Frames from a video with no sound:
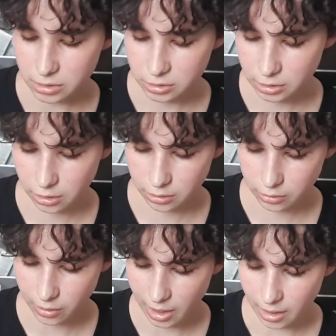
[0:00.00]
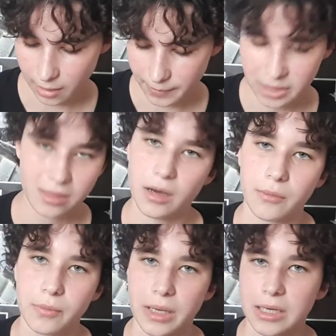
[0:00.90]
So it's
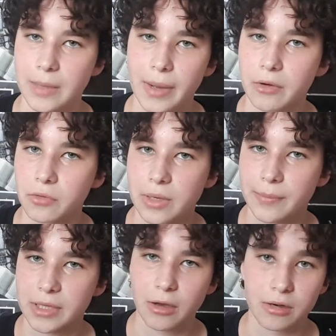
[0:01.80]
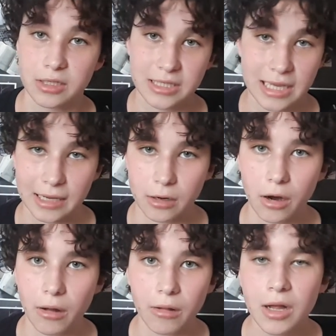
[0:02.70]
not really about Greek mythology at
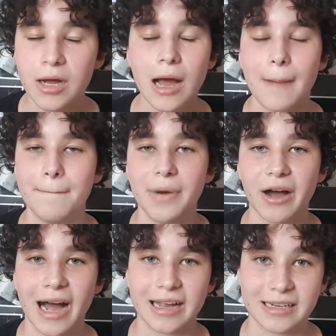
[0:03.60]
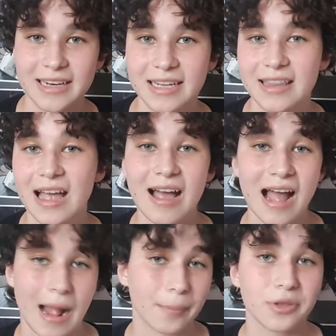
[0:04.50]
all, but I did
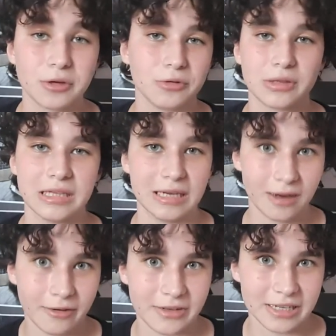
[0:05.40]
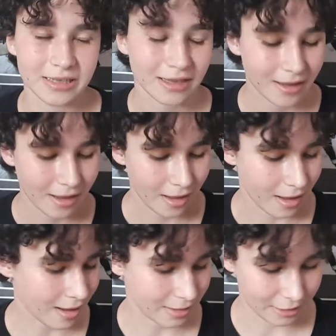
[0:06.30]
absolutely love it.
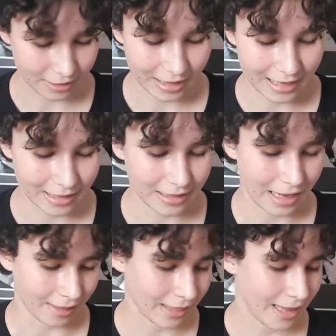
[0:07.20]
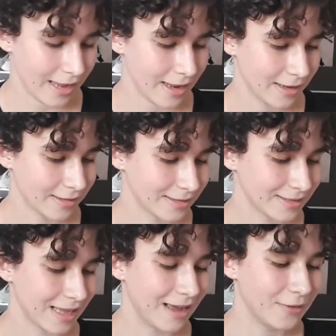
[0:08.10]
There's like an essay,
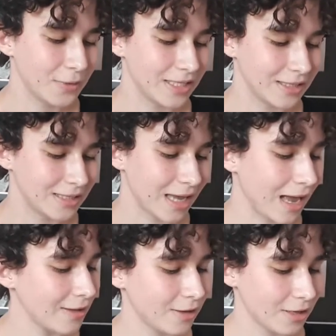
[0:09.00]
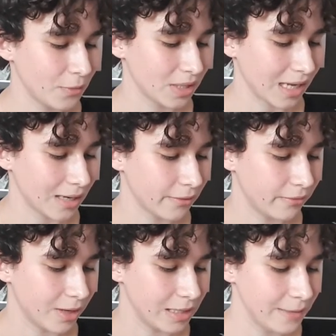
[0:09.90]
which is, I thought it was kind of
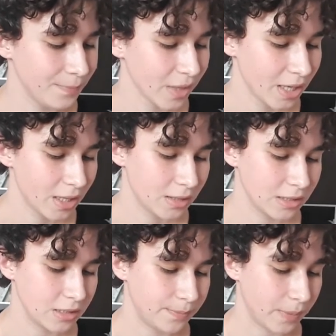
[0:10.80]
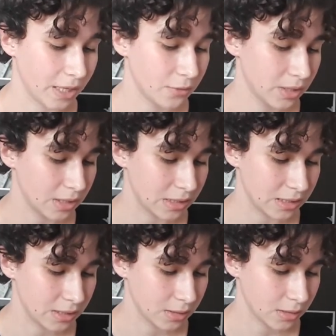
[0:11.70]
funny. This Penguin
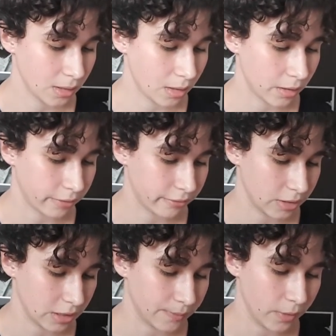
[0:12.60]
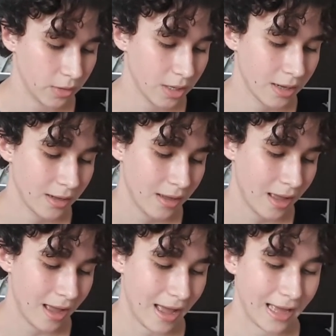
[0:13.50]
edition of this book
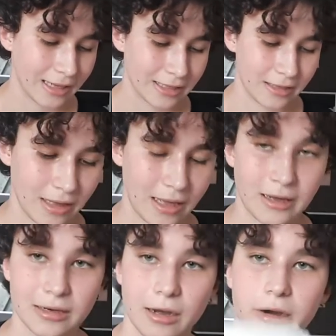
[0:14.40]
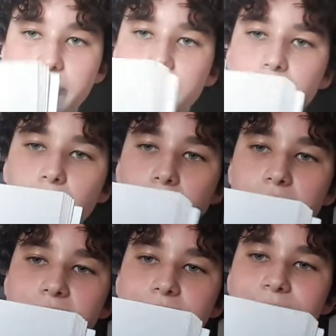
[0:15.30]
had an
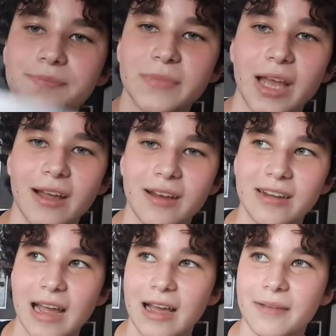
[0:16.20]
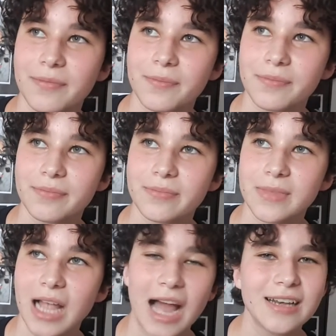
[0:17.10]
afterword that
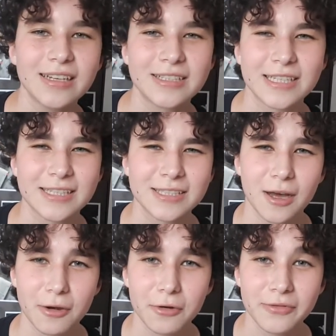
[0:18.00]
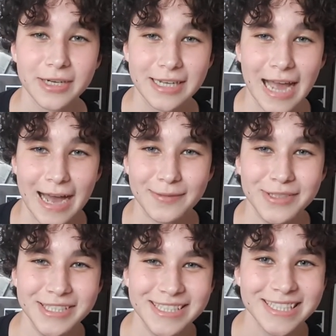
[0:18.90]
kind of shits all over
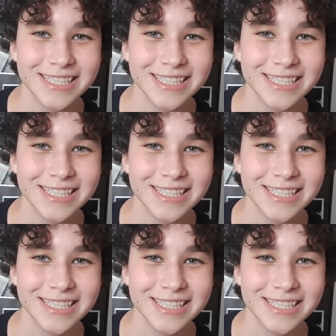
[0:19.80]
campus.